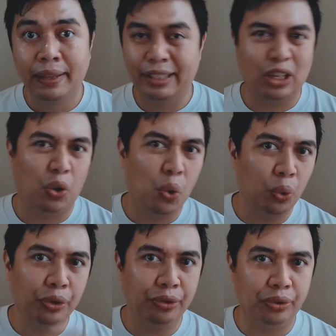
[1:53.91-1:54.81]
It's a
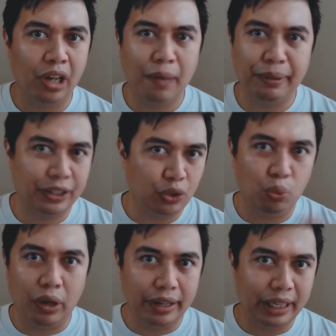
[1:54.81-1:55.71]
whole nother topic as to
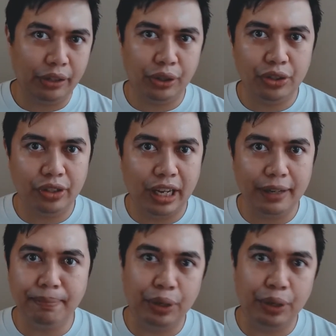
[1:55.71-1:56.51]
why that does that,